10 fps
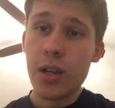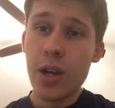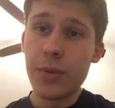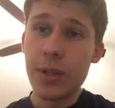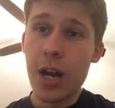
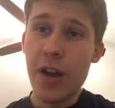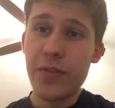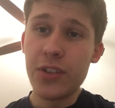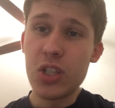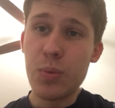And I
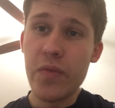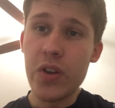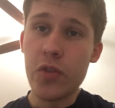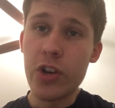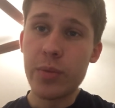found this movie
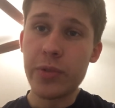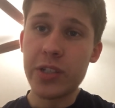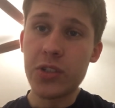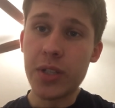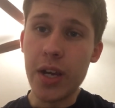incredibly
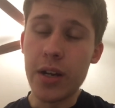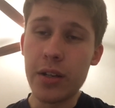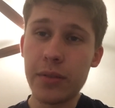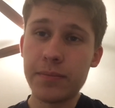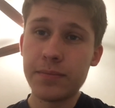
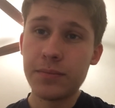entertaining.